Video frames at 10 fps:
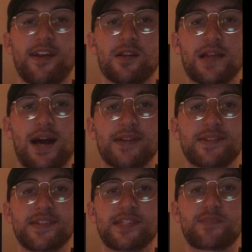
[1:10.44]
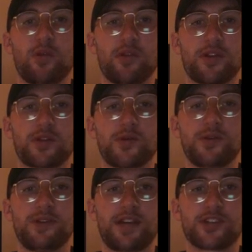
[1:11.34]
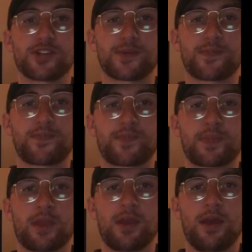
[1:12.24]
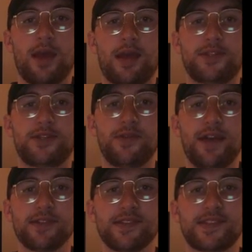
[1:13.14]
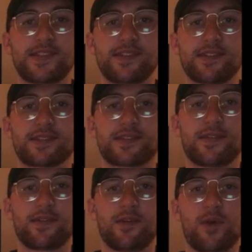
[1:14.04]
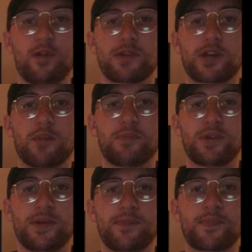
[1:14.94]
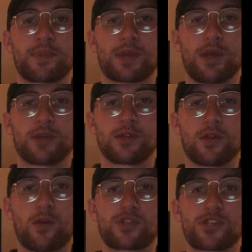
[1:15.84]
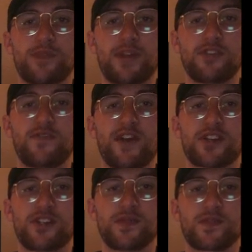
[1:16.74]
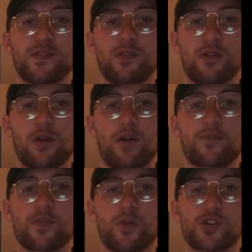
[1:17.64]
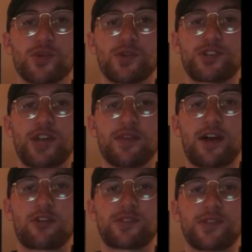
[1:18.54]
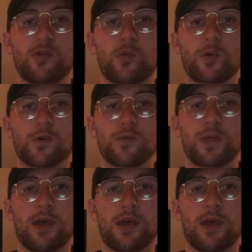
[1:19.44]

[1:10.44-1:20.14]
Airlines is political in nature. In 2006, the Boeing Company, the largest manufacturer of commercial jetliners in the world,